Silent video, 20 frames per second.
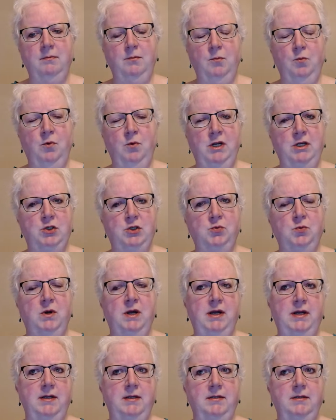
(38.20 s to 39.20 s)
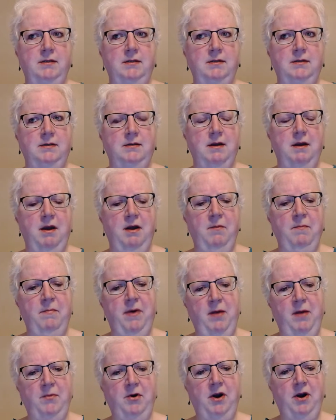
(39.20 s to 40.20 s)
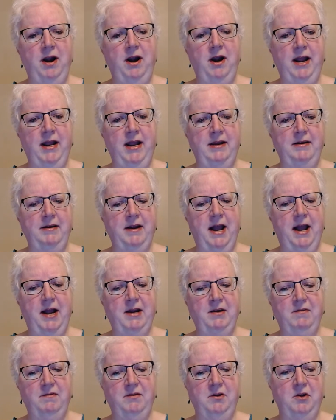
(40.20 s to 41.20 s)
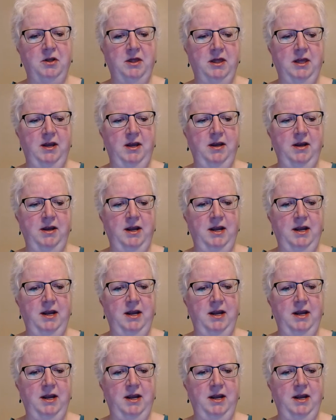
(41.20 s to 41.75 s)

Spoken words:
which was a bummer and kind of a good thing,